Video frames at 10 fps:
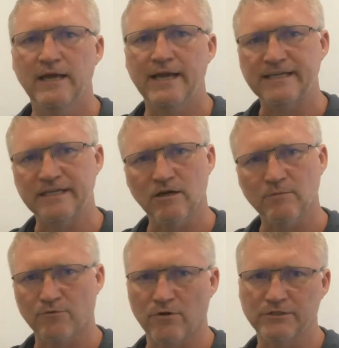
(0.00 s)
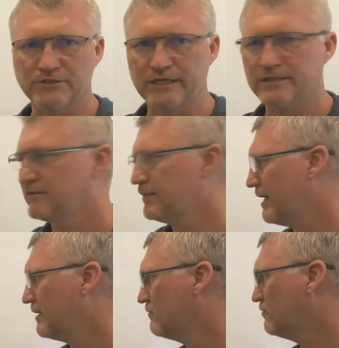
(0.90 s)
a GitHub project
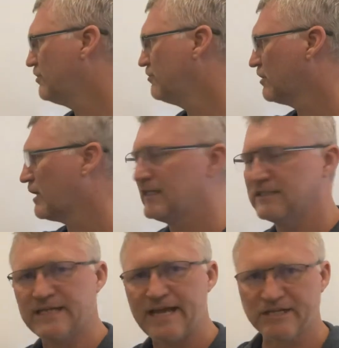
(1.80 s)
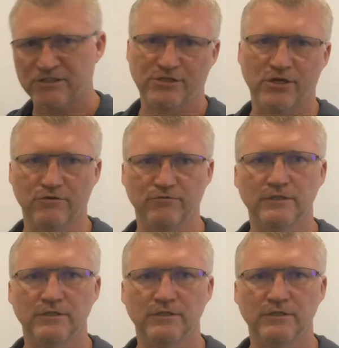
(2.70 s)
that utilized Xcode,